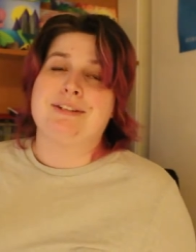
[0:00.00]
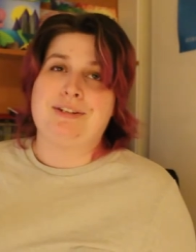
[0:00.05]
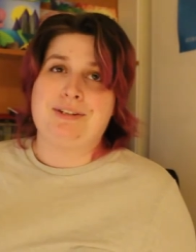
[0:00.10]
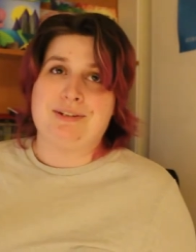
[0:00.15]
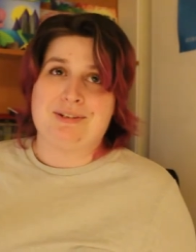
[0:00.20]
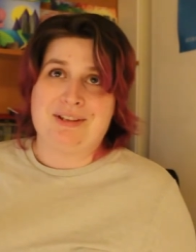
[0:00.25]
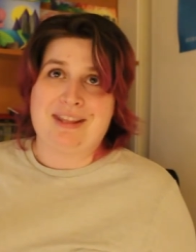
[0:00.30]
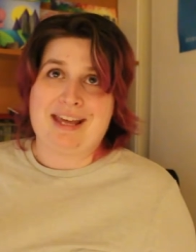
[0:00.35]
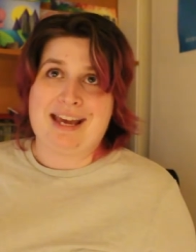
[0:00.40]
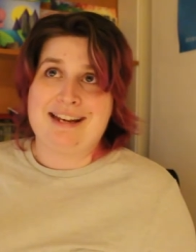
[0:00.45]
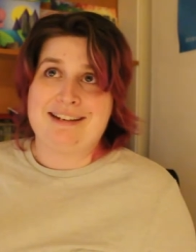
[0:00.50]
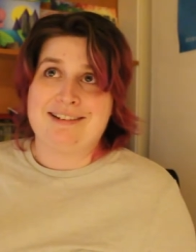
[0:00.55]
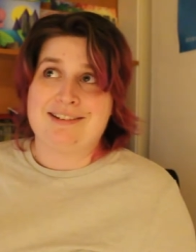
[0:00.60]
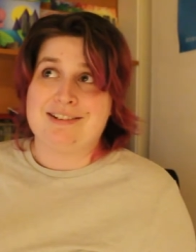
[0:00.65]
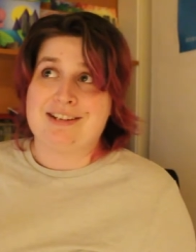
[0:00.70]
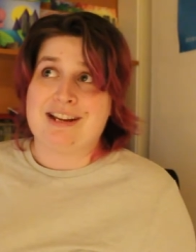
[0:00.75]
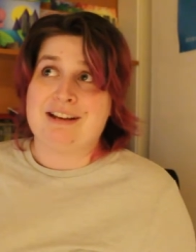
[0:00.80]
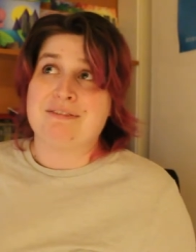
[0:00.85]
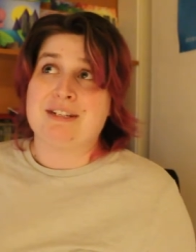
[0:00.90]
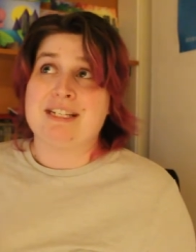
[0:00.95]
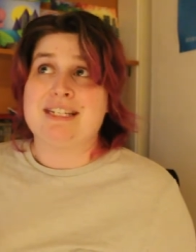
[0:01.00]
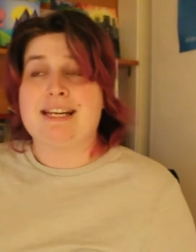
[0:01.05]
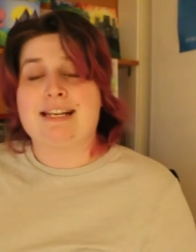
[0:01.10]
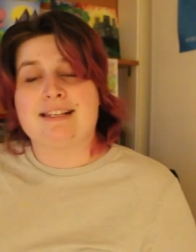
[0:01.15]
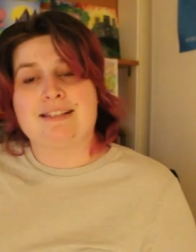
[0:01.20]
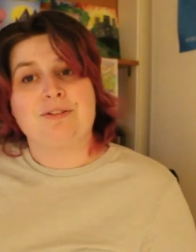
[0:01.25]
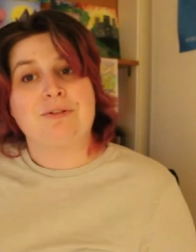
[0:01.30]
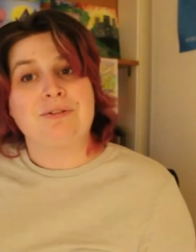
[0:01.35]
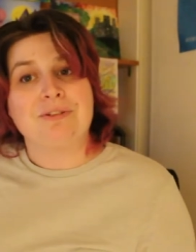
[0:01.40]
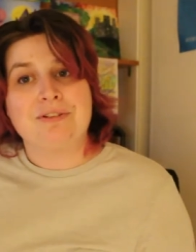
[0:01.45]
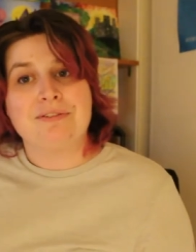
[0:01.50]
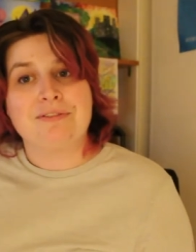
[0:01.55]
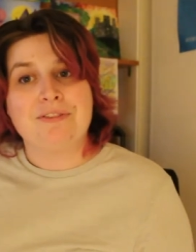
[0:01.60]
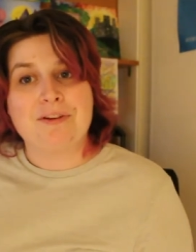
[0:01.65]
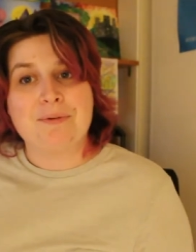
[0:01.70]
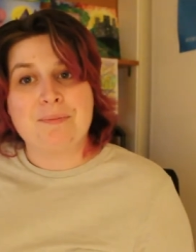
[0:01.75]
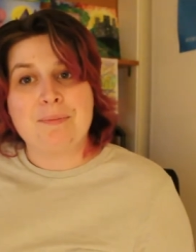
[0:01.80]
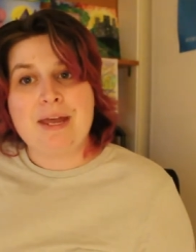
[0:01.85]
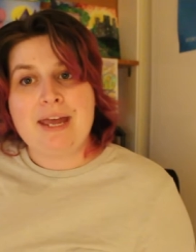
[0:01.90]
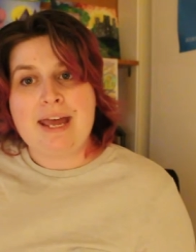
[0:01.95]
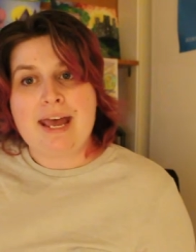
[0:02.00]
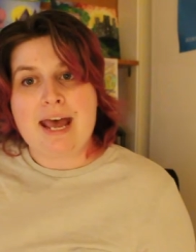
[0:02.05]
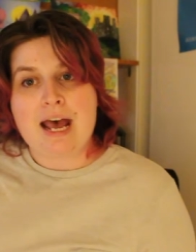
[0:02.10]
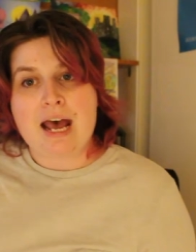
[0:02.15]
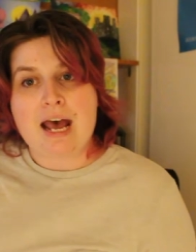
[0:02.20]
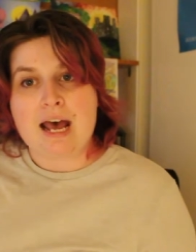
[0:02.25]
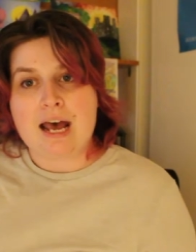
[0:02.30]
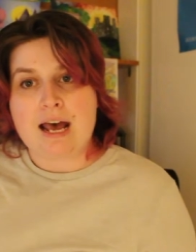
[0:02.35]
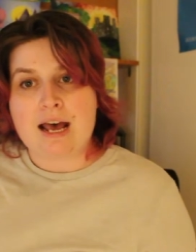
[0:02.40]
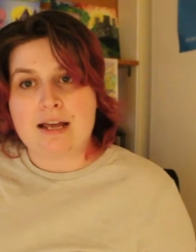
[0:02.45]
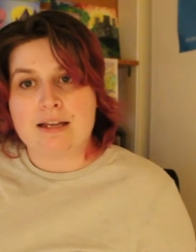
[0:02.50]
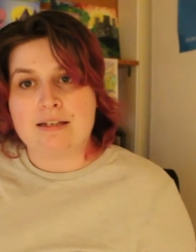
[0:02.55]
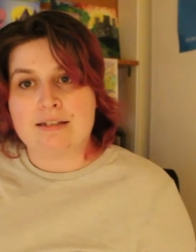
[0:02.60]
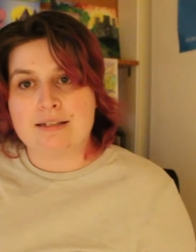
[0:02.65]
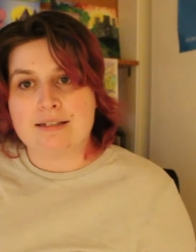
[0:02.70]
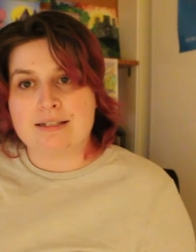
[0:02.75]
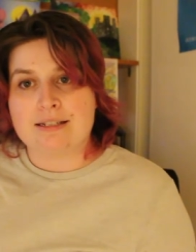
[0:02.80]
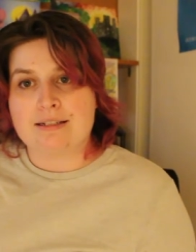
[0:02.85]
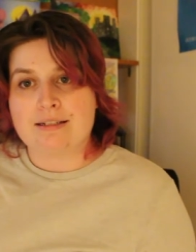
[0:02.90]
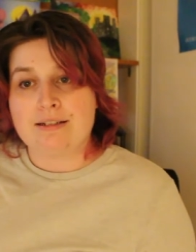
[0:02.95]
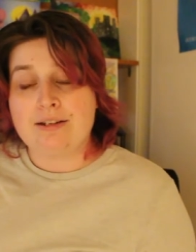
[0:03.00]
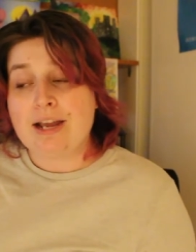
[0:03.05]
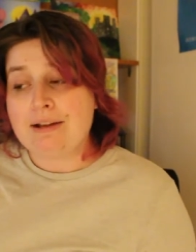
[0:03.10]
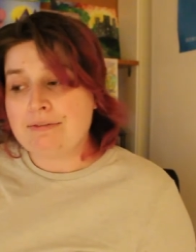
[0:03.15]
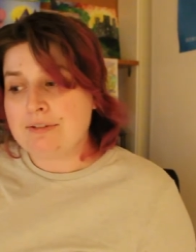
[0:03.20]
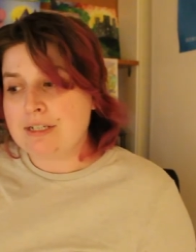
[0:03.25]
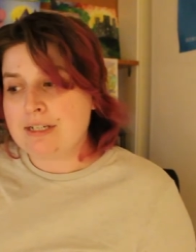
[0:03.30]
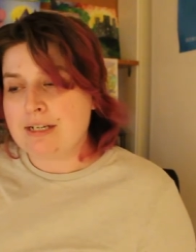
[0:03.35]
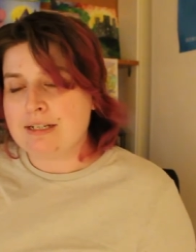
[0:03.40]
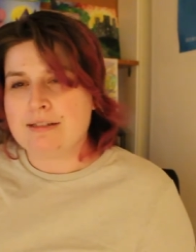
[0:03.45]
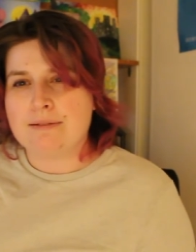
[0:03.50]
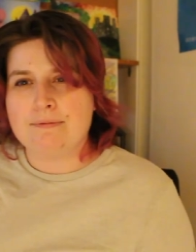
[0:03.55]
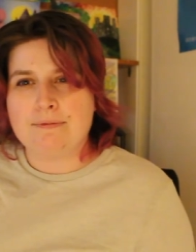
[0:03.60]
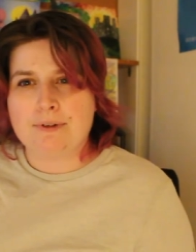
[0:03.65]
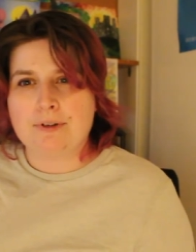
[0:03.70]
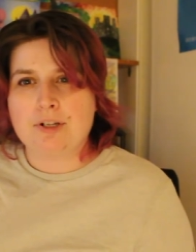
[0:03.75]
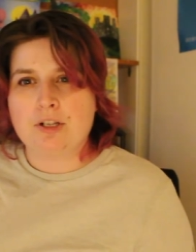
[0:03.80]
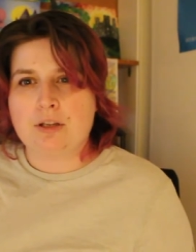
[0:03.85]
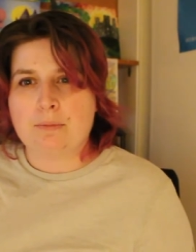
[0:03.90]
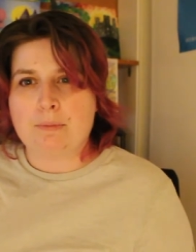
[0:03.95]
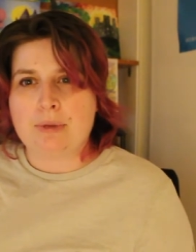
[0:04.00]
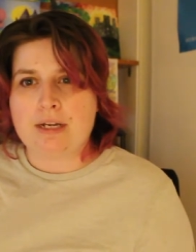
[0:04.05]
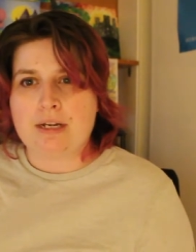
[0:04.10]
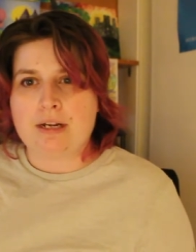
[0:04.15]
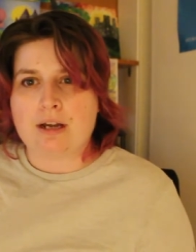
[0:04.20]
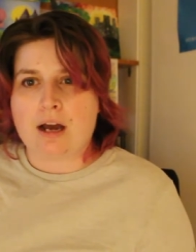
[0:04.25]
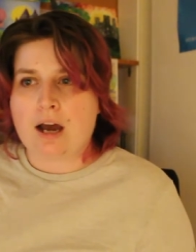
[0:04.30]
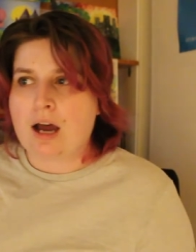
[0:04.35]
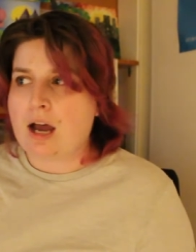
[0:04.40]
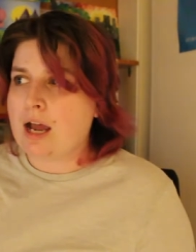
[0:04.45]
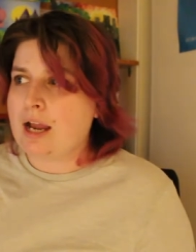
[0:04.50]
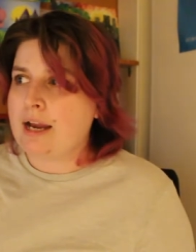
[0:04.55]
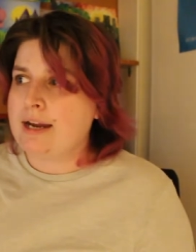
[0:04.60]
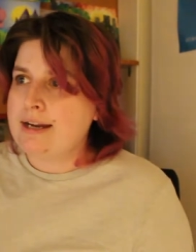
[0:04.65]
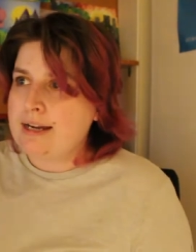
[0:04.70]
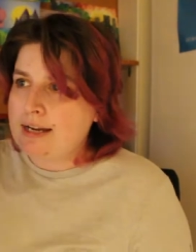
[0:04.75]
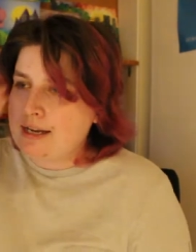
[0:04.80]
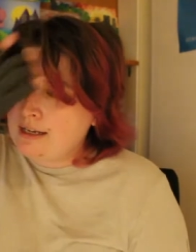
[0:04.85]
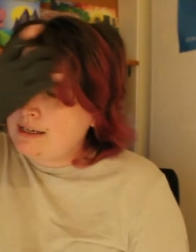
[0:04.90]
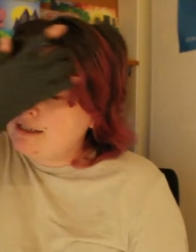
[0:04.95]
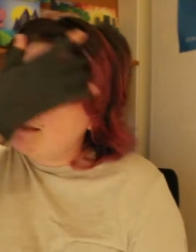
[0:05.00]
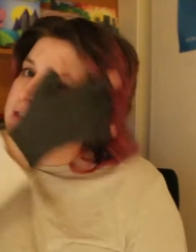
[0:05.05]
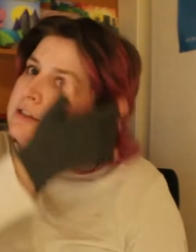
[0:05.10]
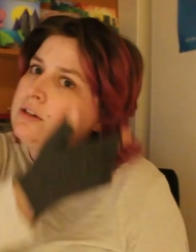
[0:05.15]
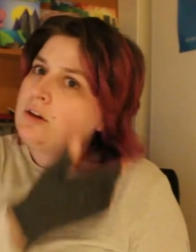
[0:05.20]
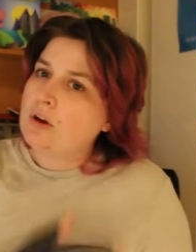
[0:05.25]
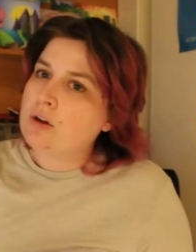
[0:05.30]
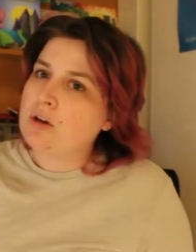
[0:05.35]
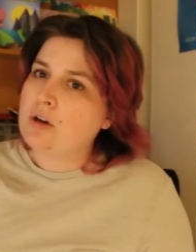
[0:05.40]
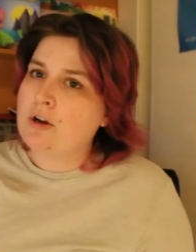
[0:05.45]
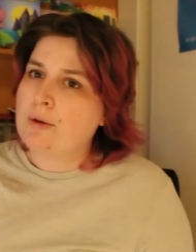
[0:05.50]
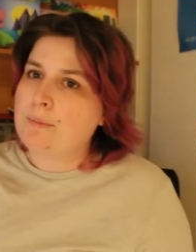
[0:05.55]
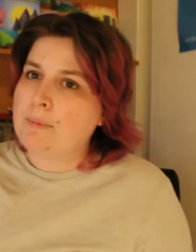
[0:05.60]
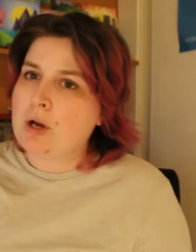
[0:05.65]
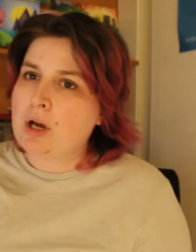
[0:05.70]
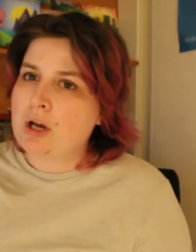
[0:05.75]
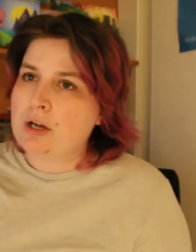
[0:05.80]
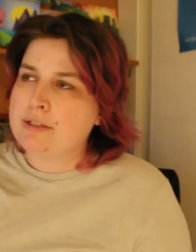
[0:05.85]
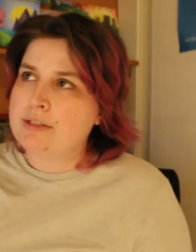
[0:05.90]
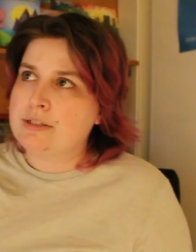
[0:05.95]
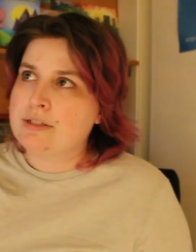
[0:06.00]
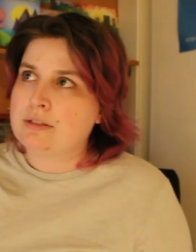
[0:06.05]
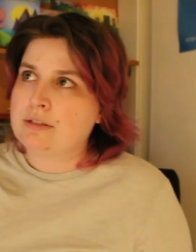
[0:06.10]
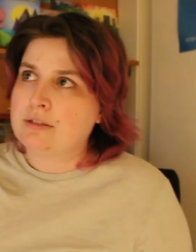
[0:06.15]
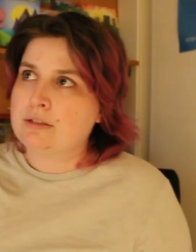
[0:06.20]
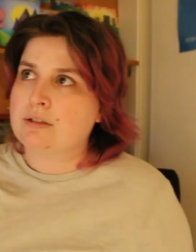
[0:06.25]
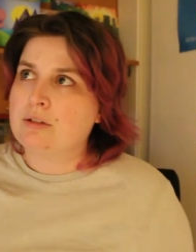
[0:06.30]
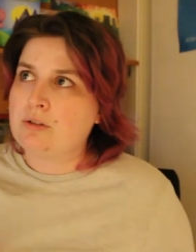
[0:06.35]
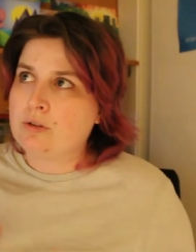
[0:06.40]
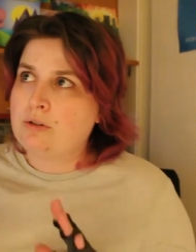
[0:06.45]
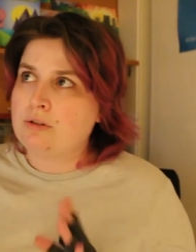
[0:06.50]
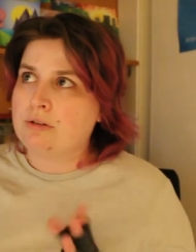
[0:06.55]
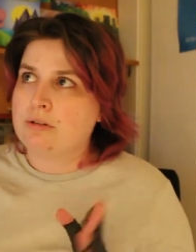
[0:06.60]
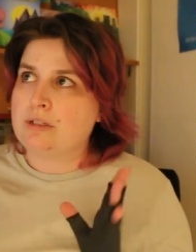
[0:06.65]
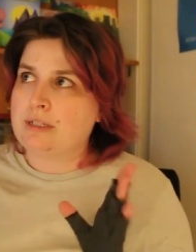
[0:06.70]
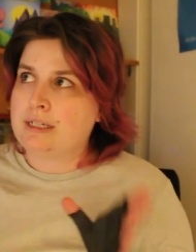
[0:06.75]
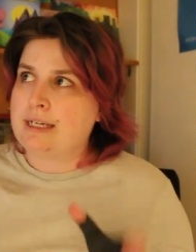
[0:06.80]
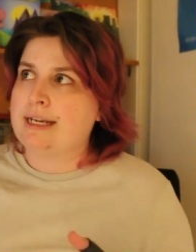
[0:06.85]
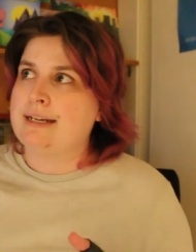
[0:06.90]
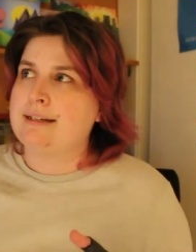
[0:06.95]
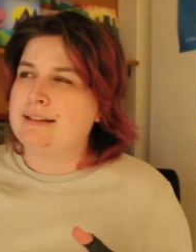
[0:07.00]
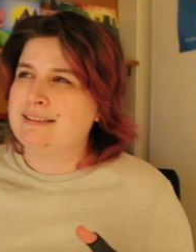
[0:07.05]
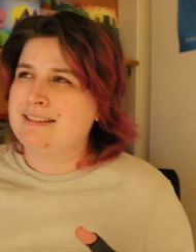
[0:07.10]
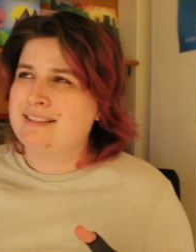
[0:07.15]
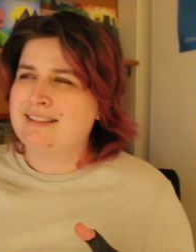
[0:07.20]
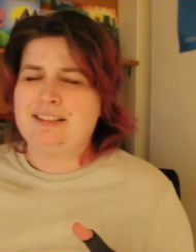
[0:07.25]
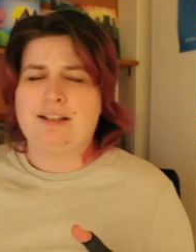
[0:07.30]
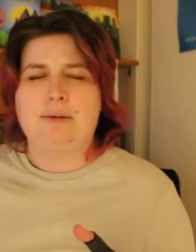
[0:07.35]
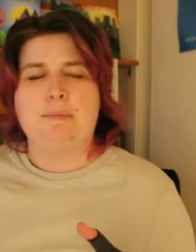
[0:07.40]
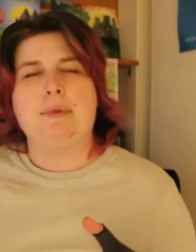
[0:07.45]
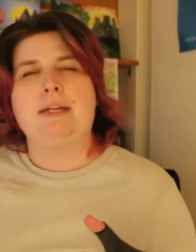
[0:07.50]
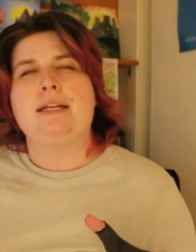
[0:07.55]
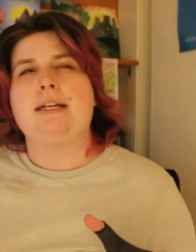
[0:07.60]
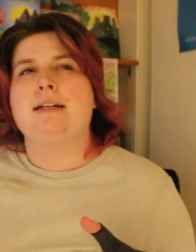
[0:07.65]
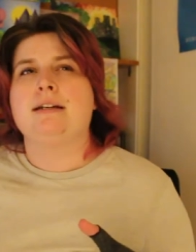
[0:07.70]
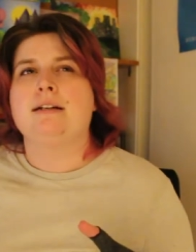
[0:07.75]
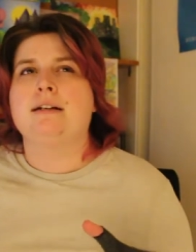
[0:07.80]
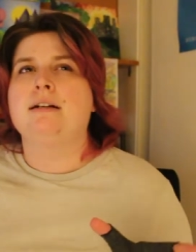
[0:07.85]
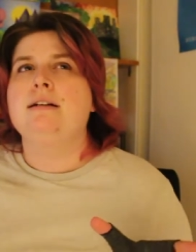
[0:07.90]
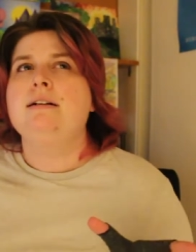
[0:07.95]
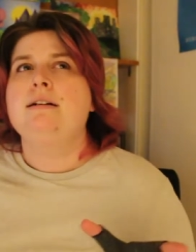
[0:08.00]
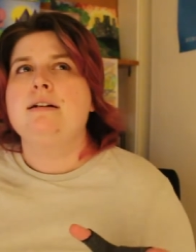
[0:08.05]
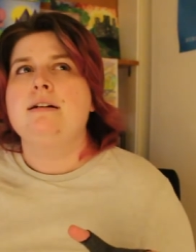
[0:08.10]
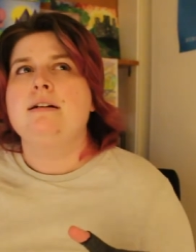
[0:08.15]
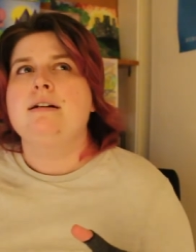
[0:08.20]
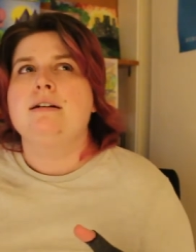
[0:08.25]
to do that because you have to test all of them and you have to test them for chlamydia. I did not know birds could get chlamydia.